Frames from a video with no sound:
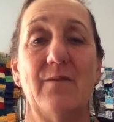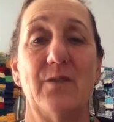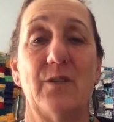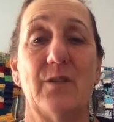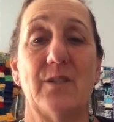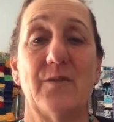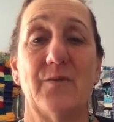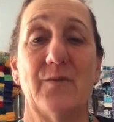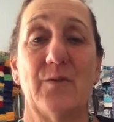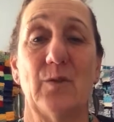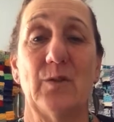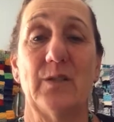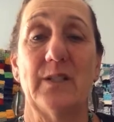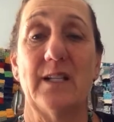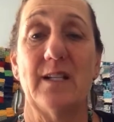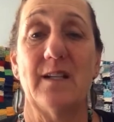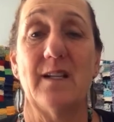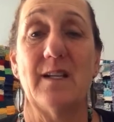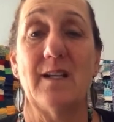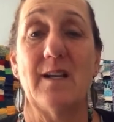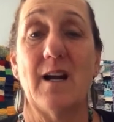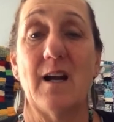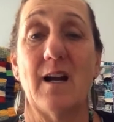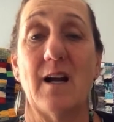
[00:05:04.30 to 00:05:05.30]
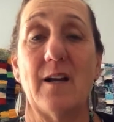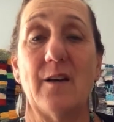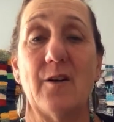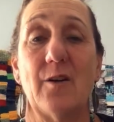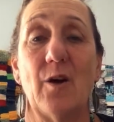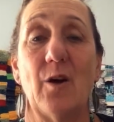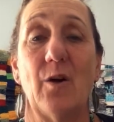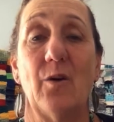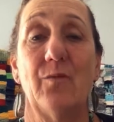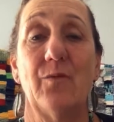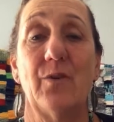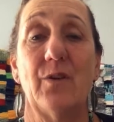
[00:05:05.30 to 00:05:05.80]
just folding the yarn
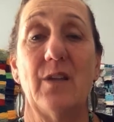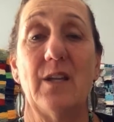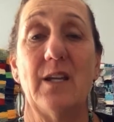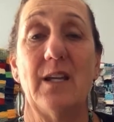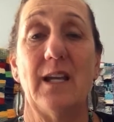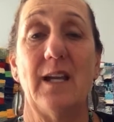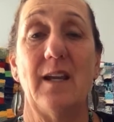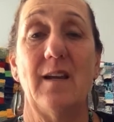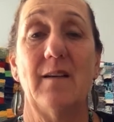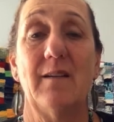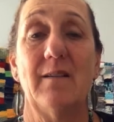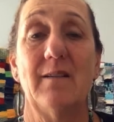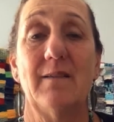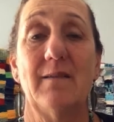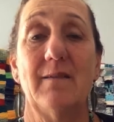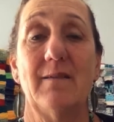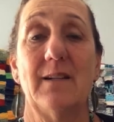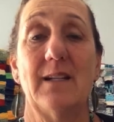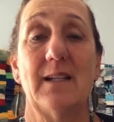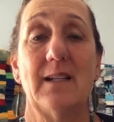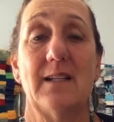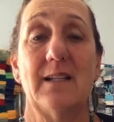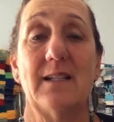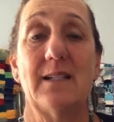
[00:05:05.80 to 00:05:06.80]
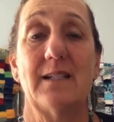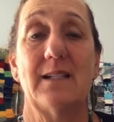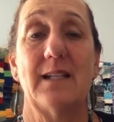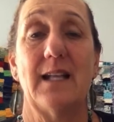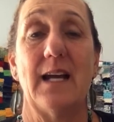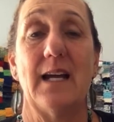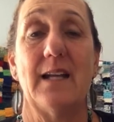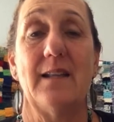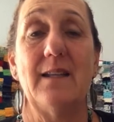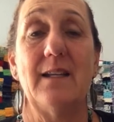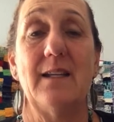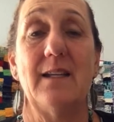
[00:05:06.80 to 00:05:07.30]
over the needle,
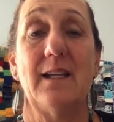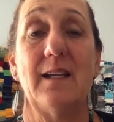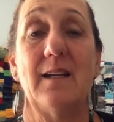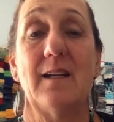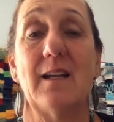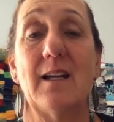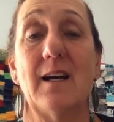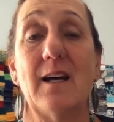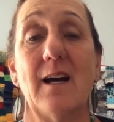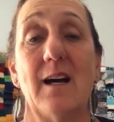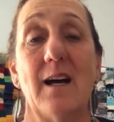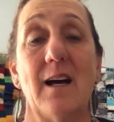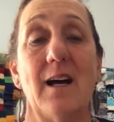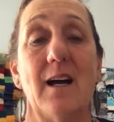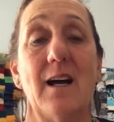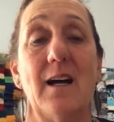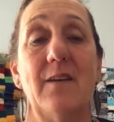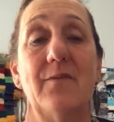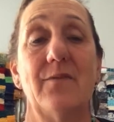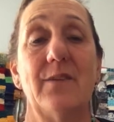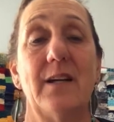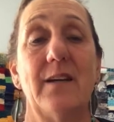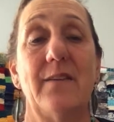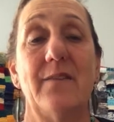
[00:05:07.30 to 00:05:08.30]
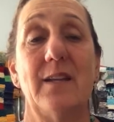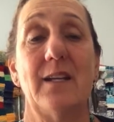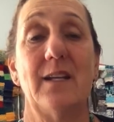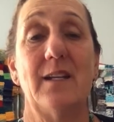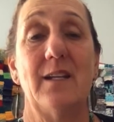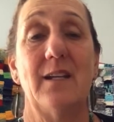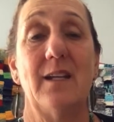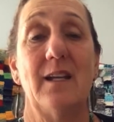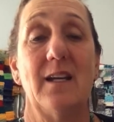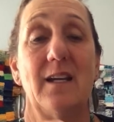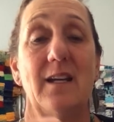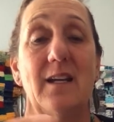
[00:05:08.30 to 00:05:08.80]
slide the needle off, and
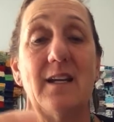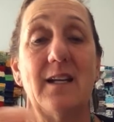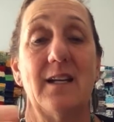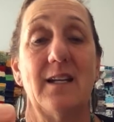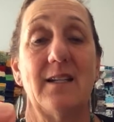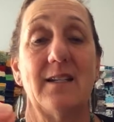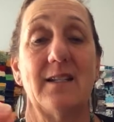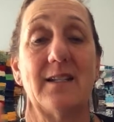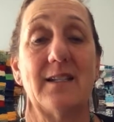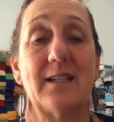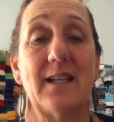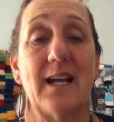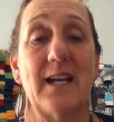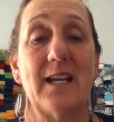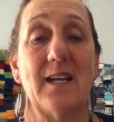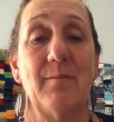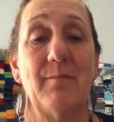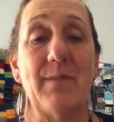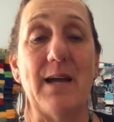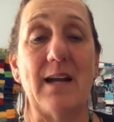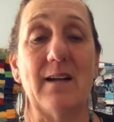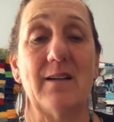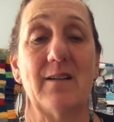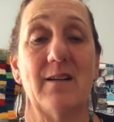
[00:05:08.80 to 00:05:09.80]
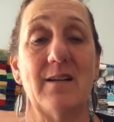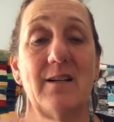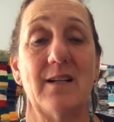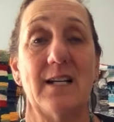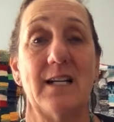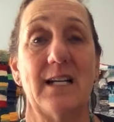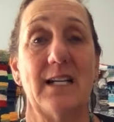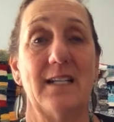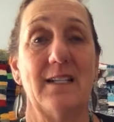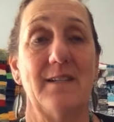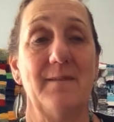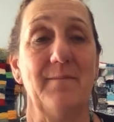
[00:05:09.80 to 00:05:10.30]
then slide it back
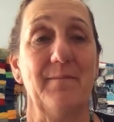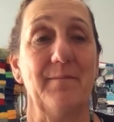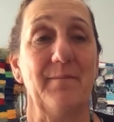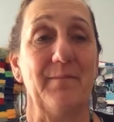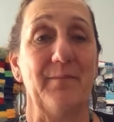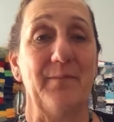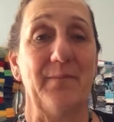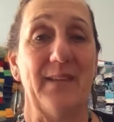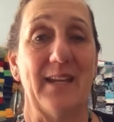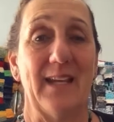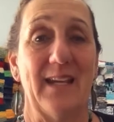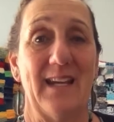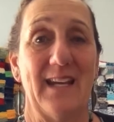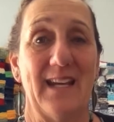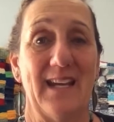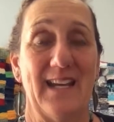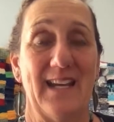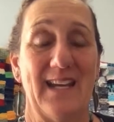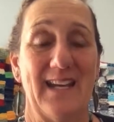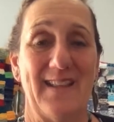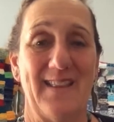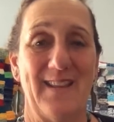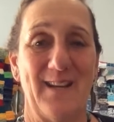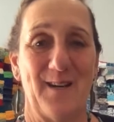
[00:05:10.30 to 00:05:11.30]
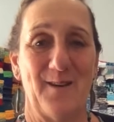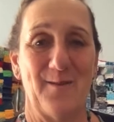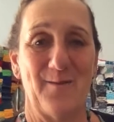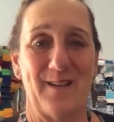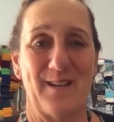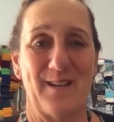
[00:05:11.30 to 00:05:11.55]
on. And there we